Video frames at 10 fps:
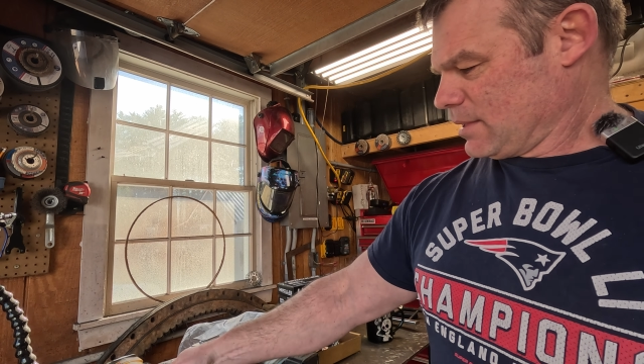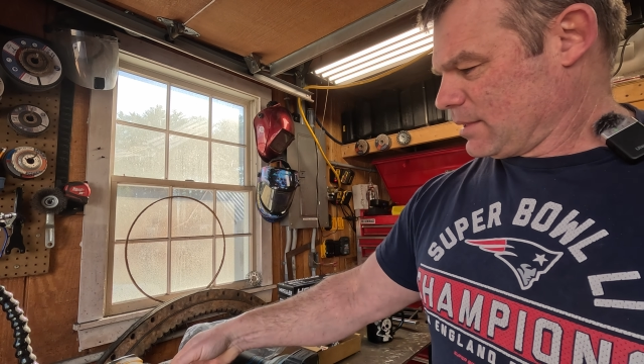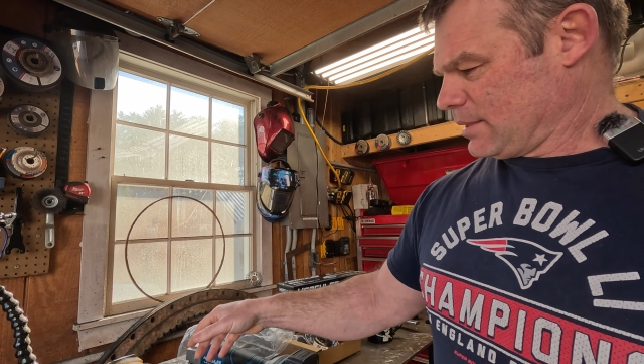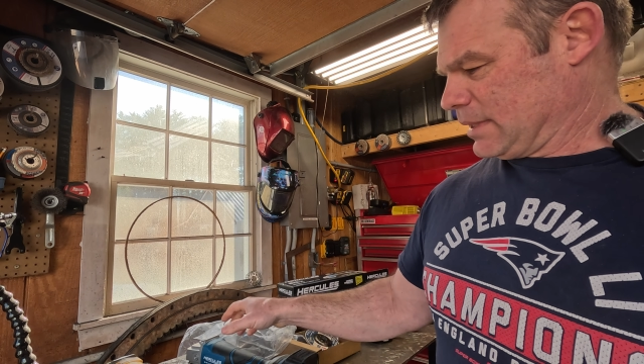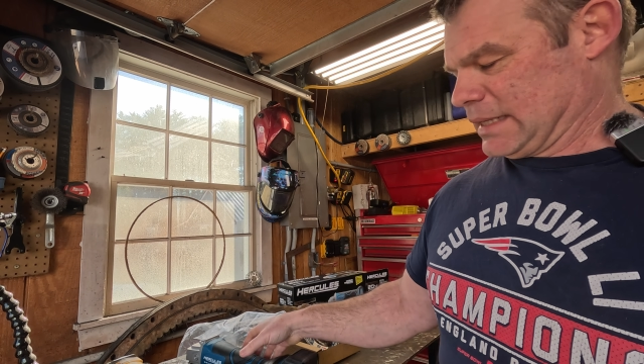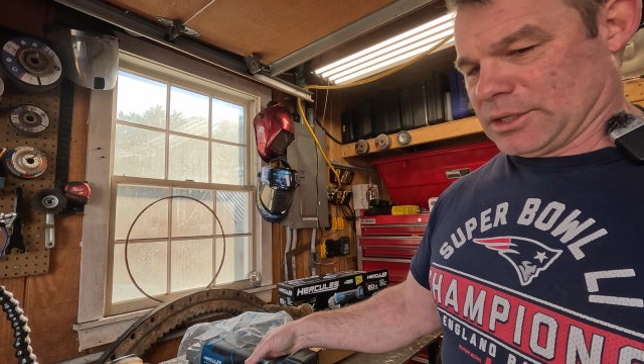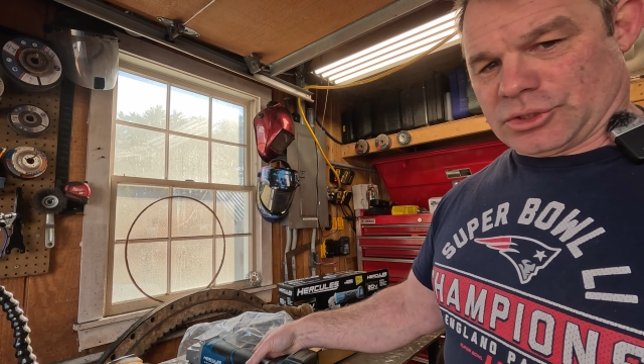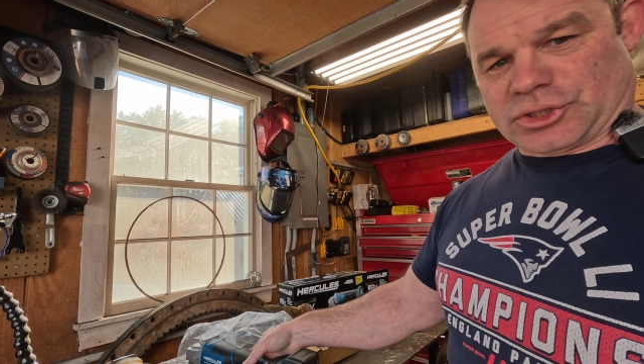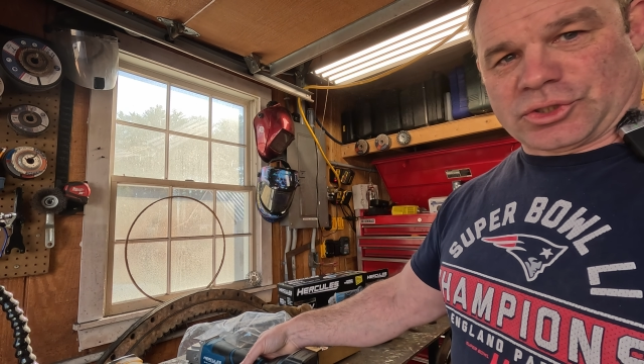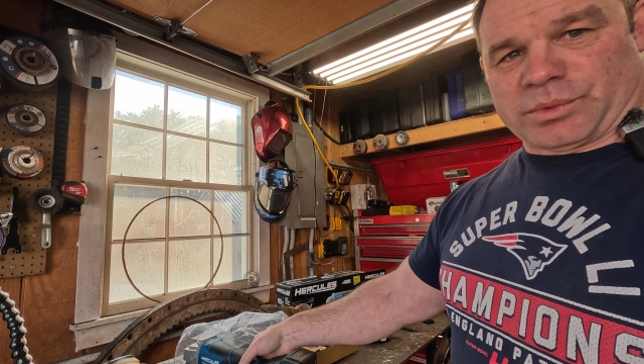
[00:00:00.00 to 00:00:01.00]
the little
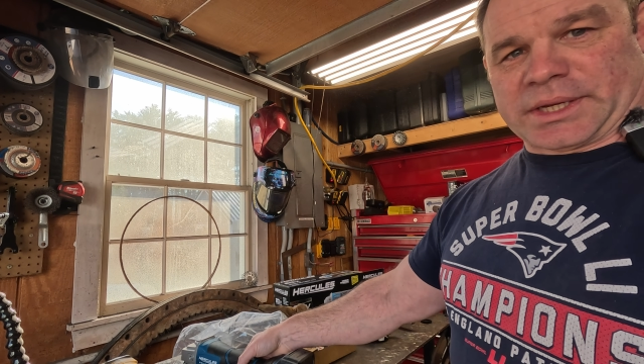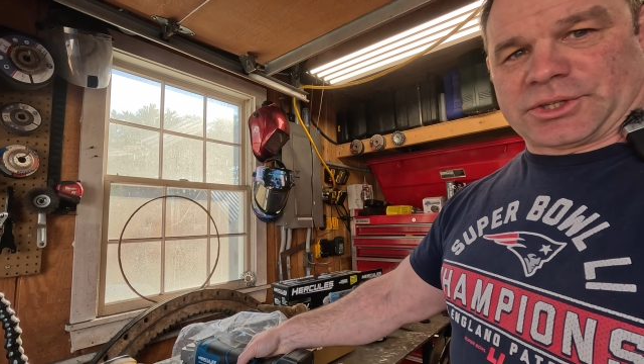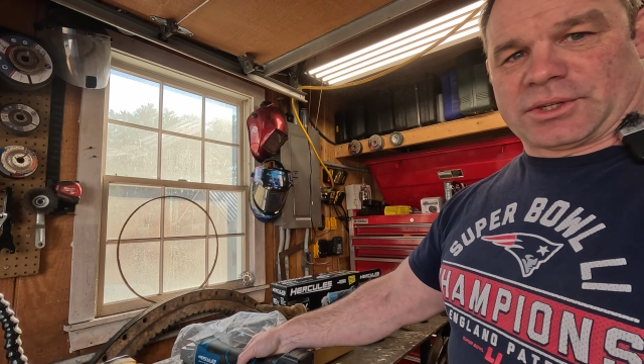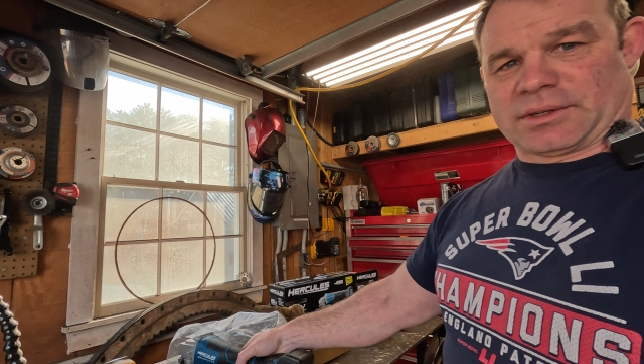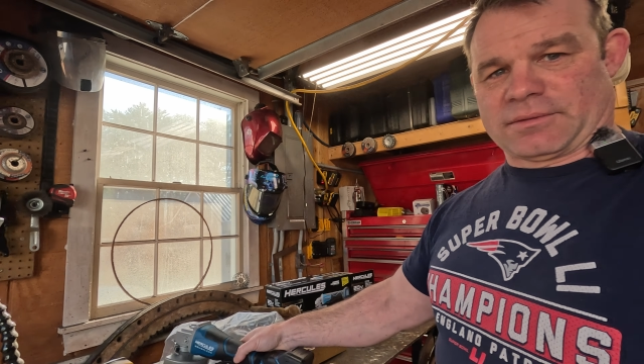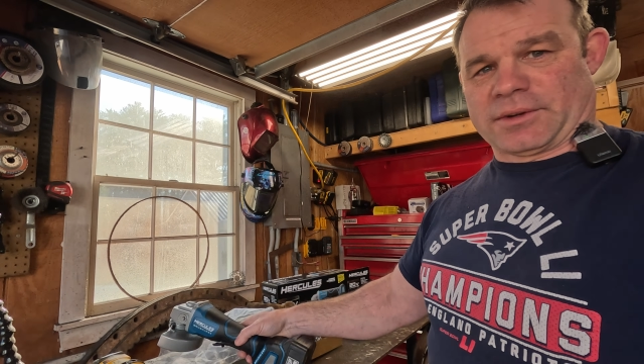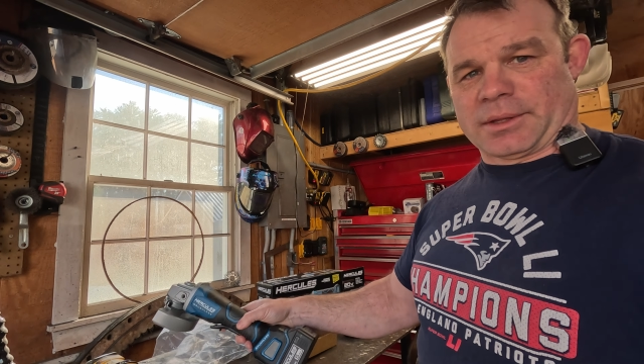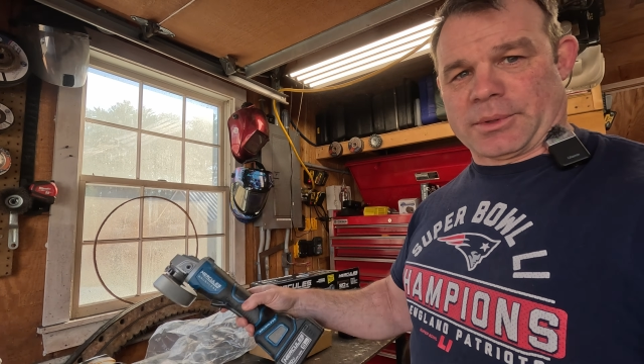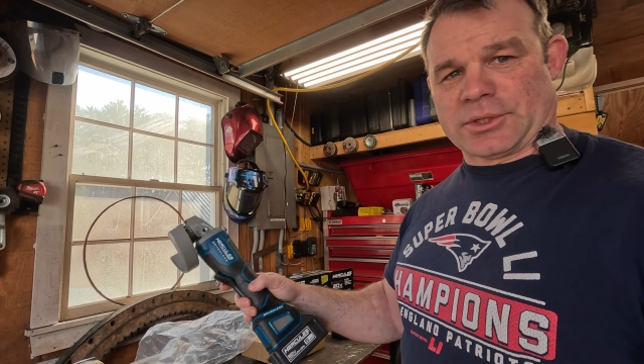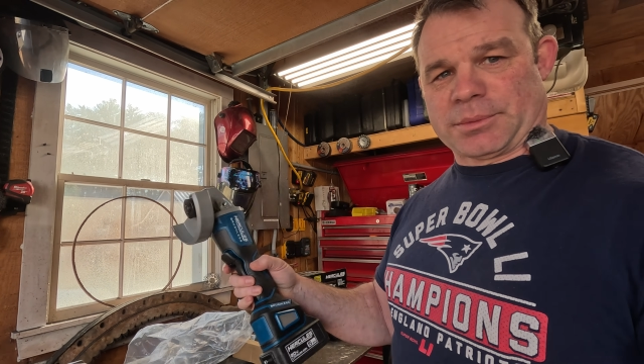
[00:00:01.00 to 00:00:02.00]
switch for the
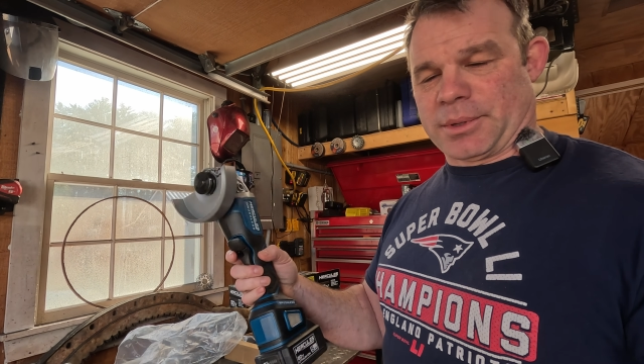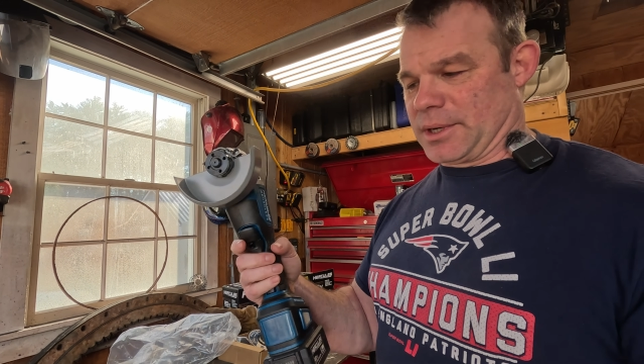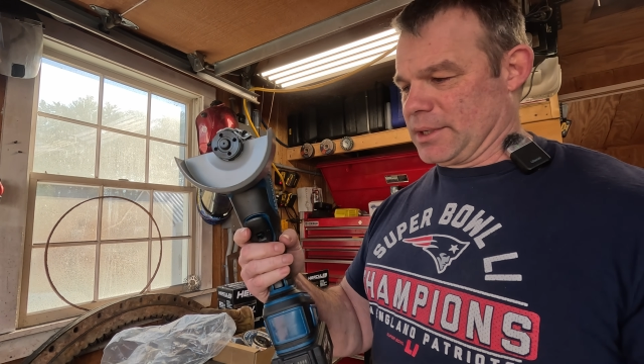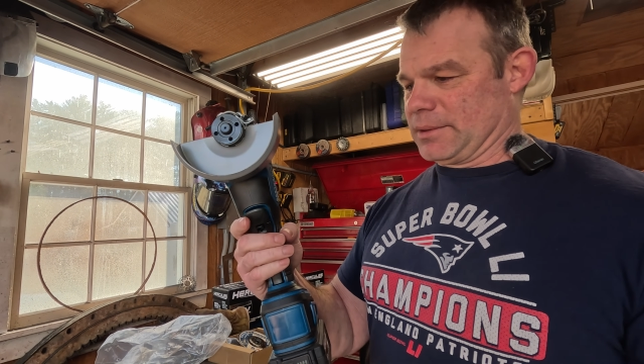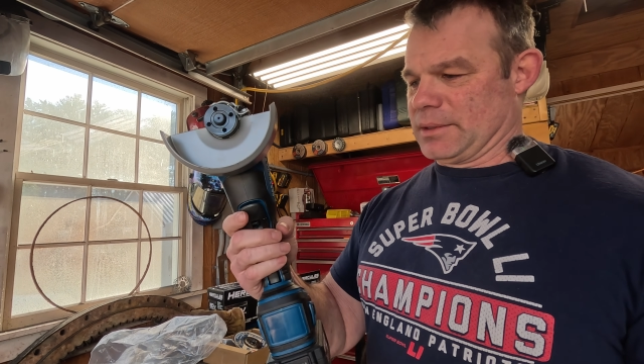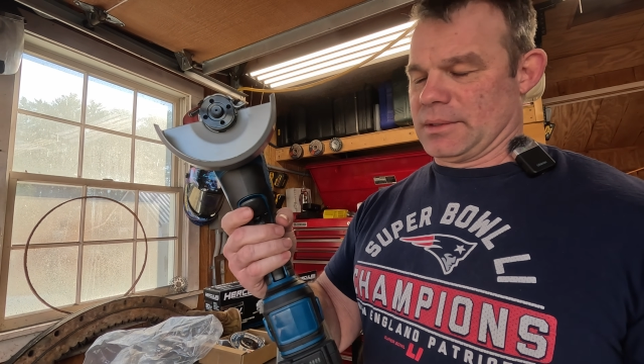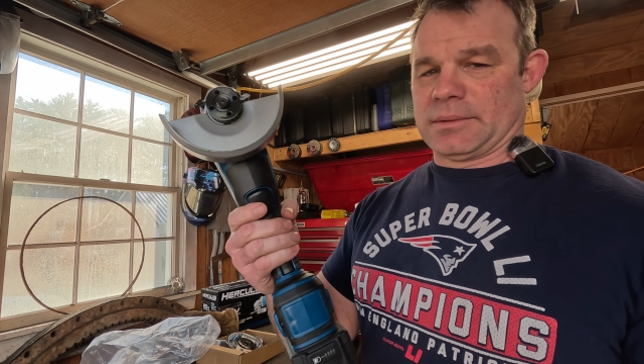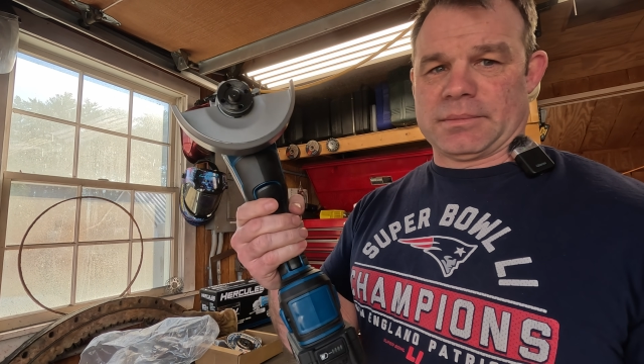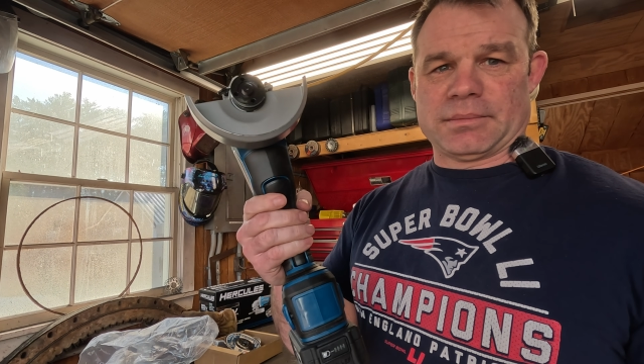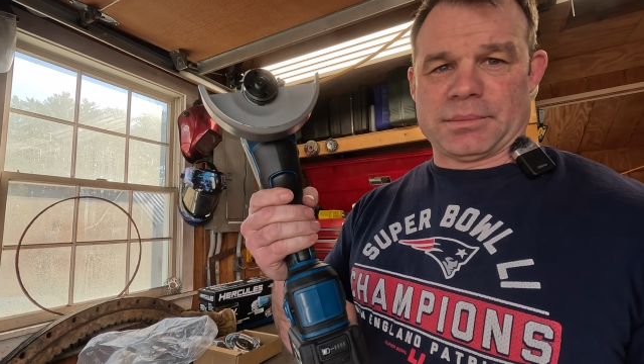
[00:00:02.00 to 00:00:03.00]
most part,
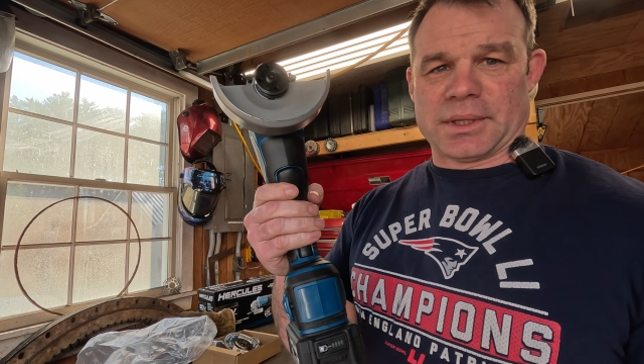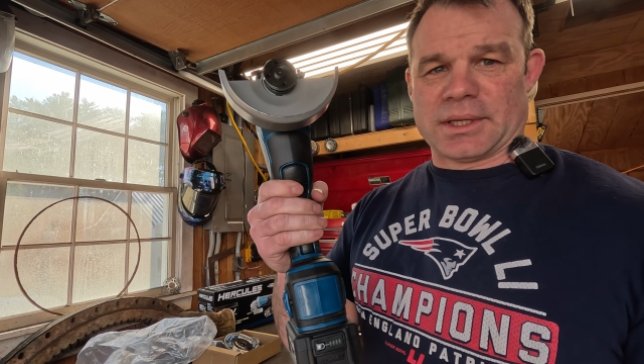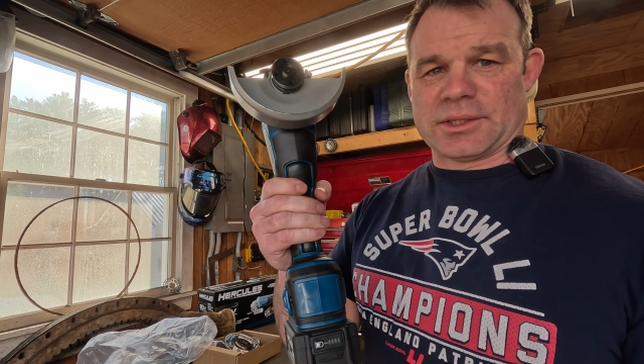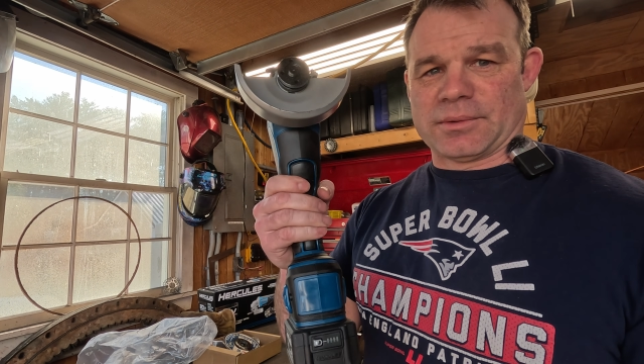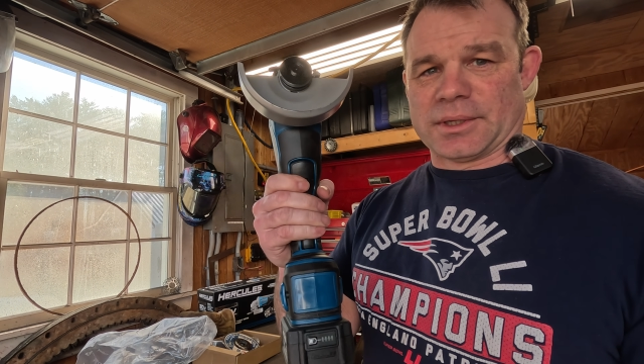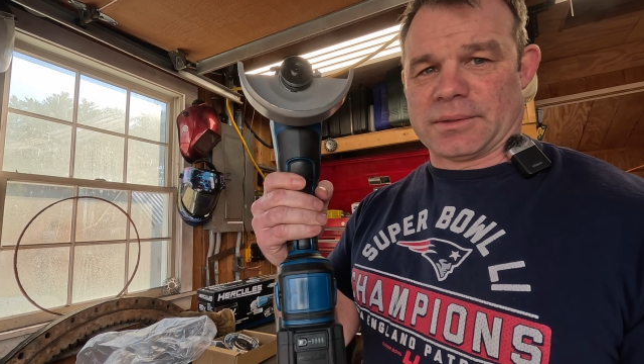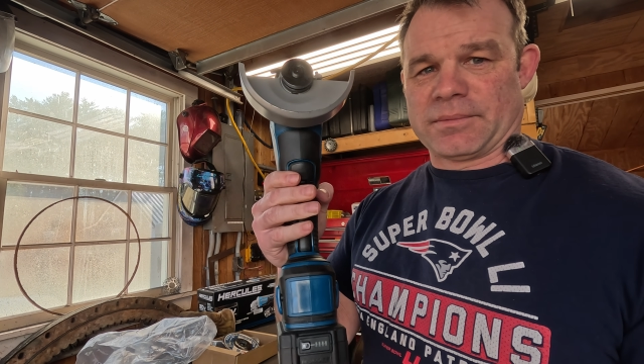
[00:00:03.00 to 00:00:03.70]
but this one,